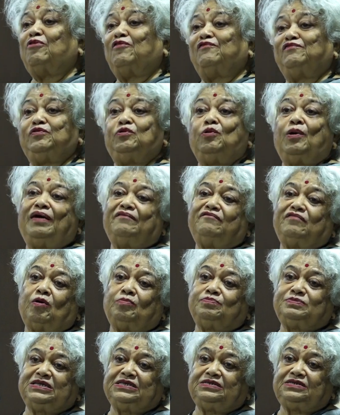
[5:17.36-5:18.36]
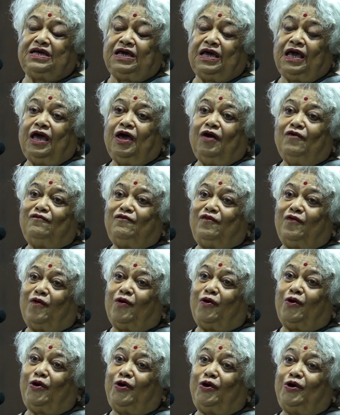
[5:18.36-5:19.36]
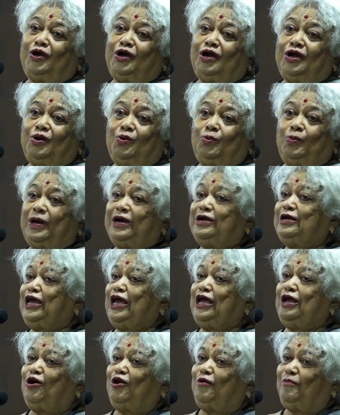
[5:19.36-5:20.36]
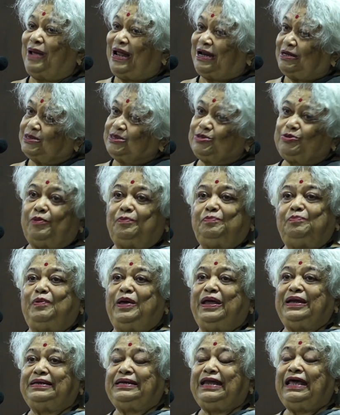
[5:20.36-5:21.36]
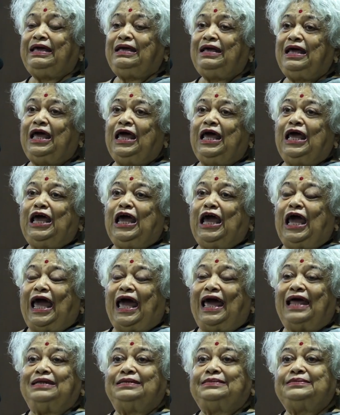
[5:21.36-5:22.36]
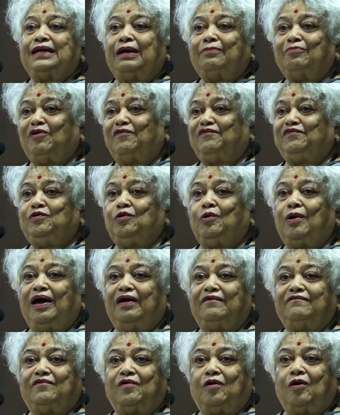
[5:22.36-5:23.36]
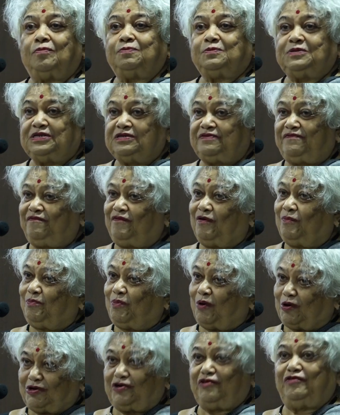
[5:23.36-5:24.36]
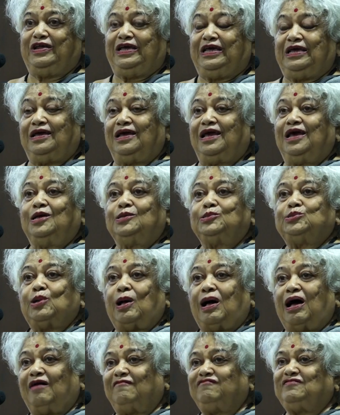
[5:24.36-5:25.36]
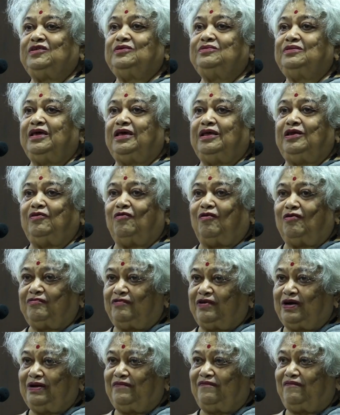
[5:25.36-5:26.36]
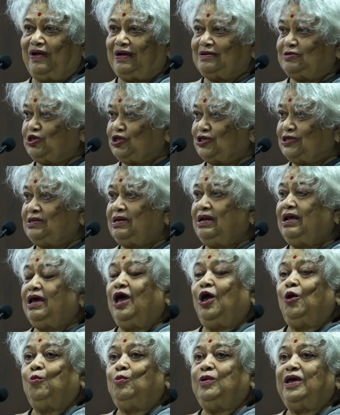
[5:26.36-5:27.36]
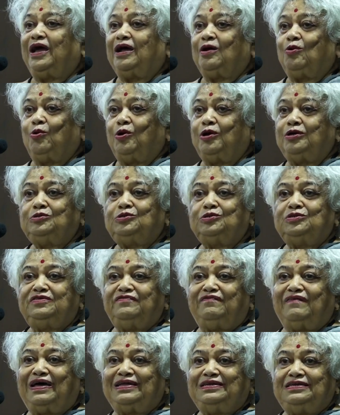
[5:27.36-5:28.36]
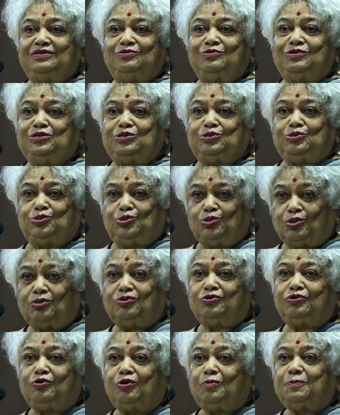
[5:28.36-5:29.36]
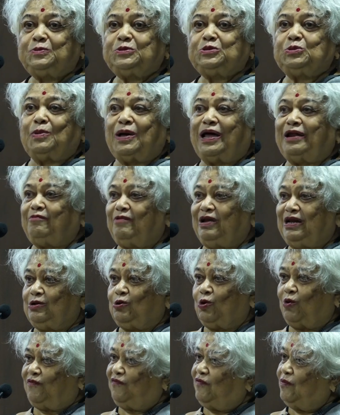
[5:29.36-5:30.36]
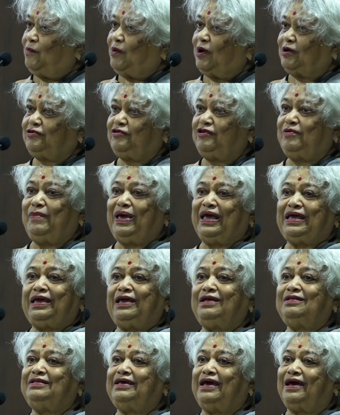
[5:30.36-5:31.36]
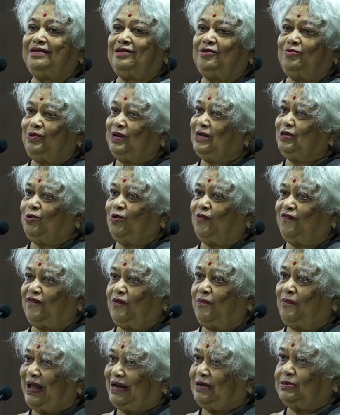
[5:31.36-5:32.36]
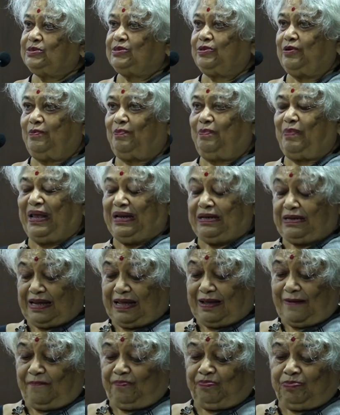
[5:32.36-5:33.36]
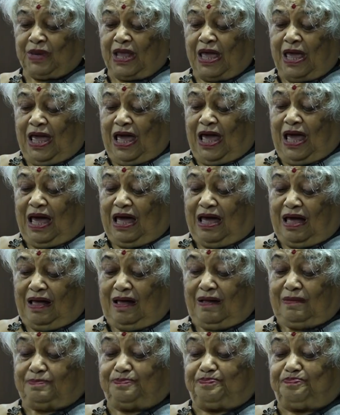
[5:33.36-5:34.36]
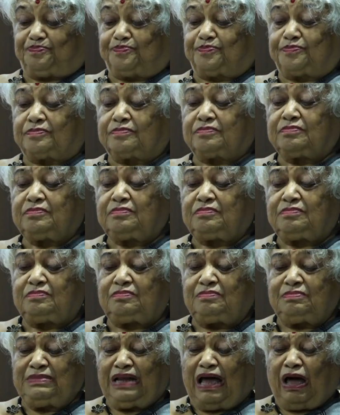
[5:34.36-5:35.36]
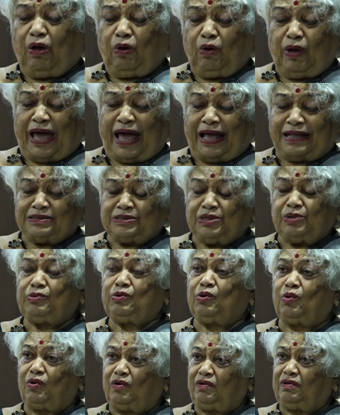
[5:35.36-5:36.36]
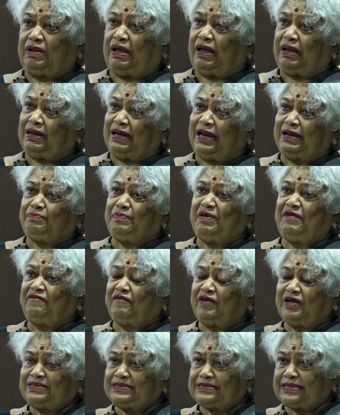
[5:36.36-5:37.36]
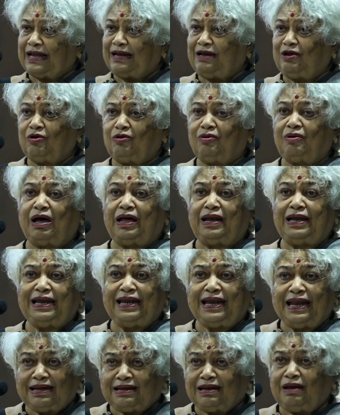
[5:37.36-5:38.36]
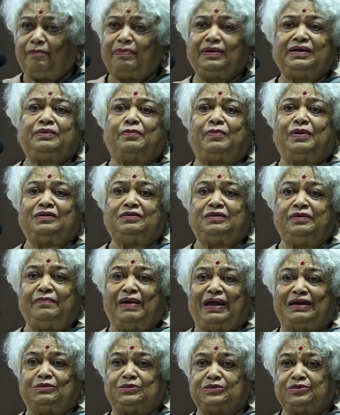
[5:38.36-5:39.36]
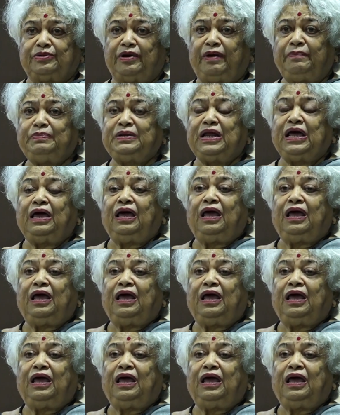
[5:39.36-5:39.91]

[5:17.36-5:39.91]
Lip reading: of you have opted for working on manuscript painting, and some of you have opted for pottery. So after the inaugural function, we are going to divide you into 2 groups. One will go for pottery making, the other will go for manuscript painting. Now, as you know, let me first tell you a little bit about the manuscript.